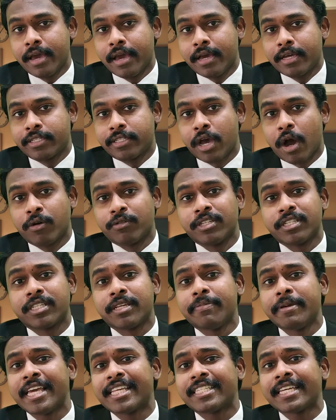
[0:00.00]
So the
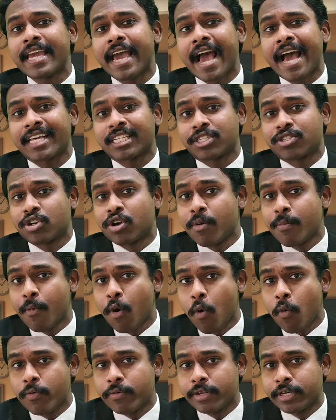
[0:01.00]
CBSE has
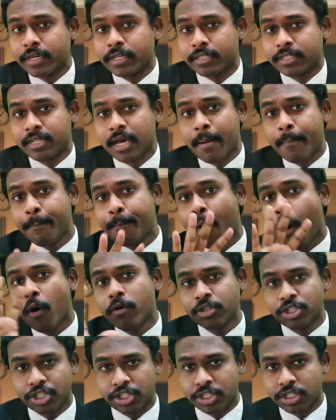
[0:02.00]
removed some
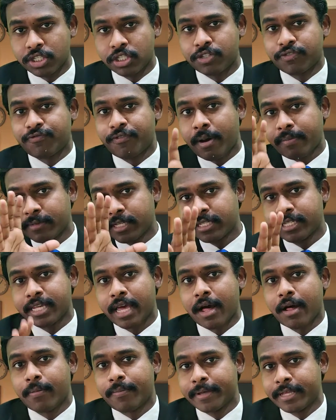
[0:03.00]
portions from the
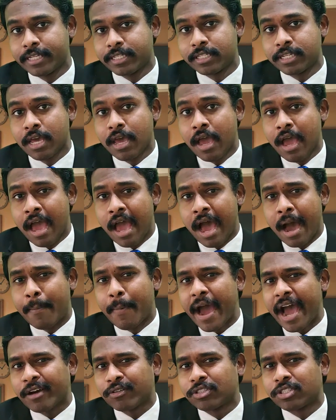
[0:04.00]
syllabus.
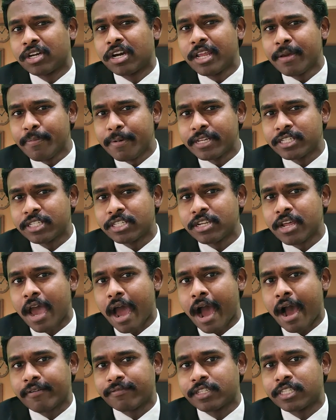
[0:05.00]
About 30%
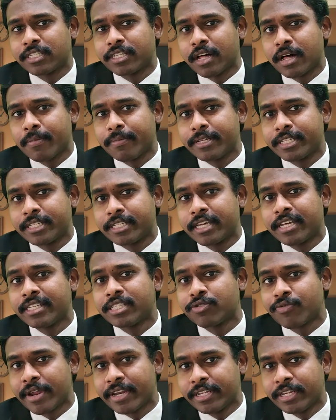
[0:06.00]
of the syllabus
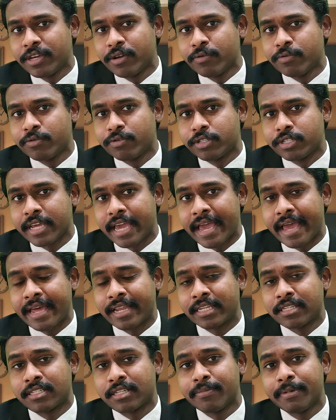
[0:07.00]
is reduced,
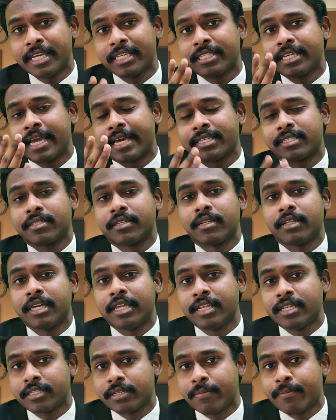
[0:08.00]
and CBSE has
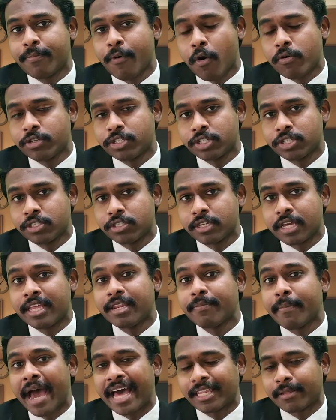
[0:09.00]
deleted some portions
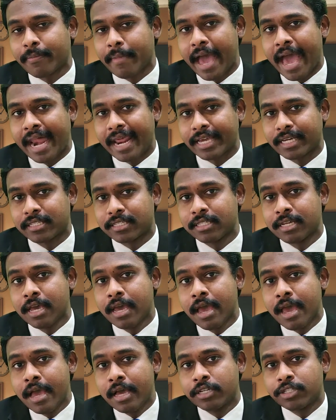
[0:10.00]
in mathematics.
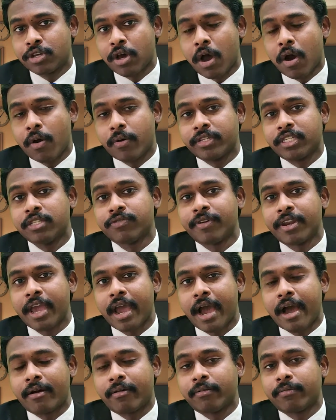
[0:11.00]
So in this video,
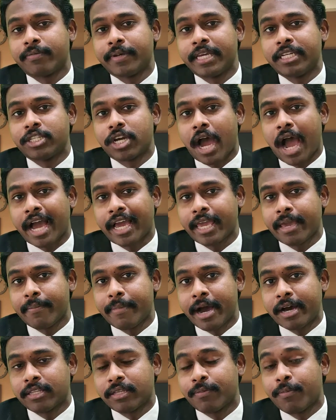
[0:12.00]
I will be talking
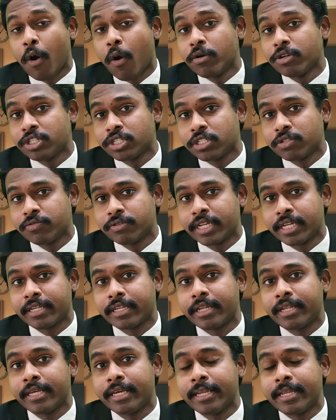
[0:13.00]
about the portions which are
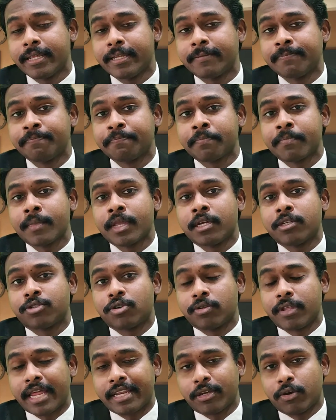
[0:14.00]
deleted,
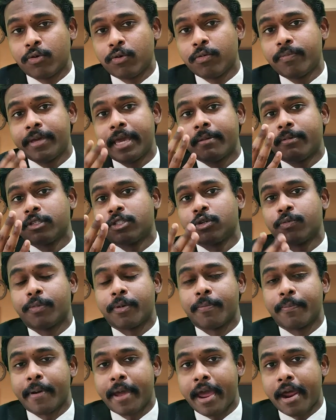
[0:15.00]
so that you will be able to
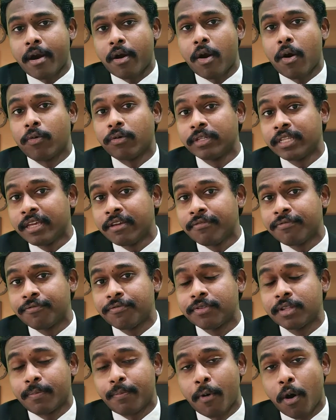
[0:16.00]
prepare only
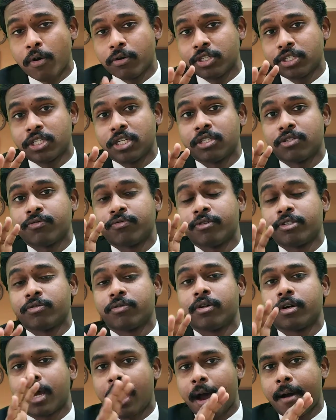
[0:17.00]
the portions which
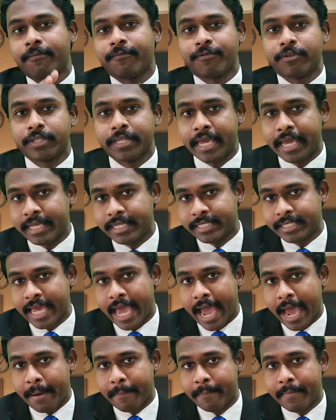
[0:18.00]
will come for the
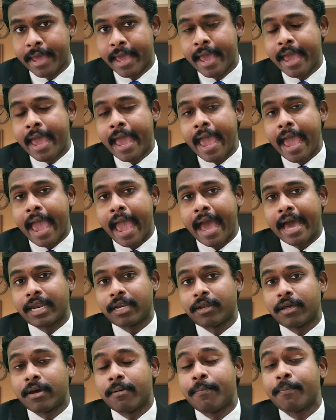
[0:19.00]
exam
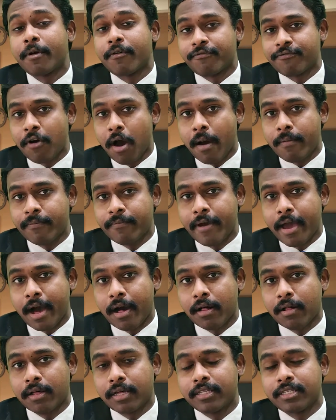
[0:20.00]
and perform
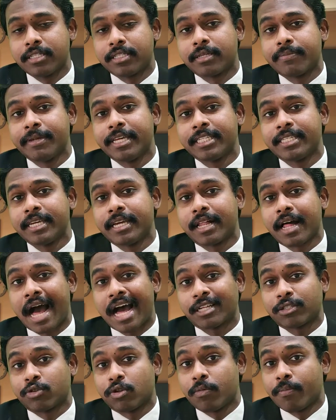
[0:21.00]
well in the CBSE
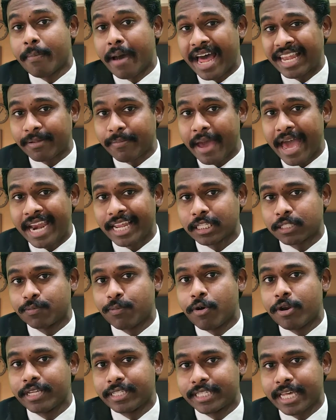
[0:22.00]
Class 12 Mathematics
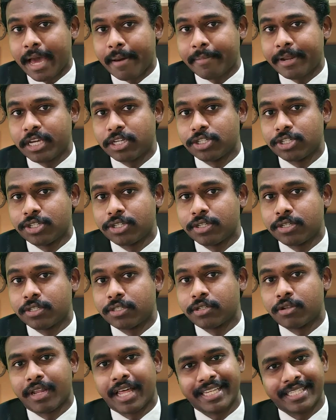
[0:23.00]
Board Examination.
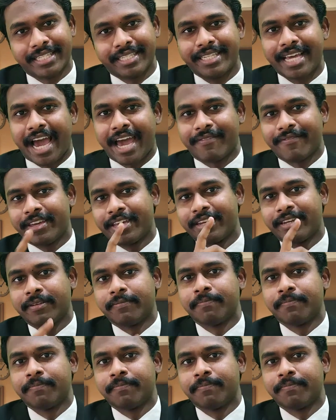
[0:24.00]
So let's dive in.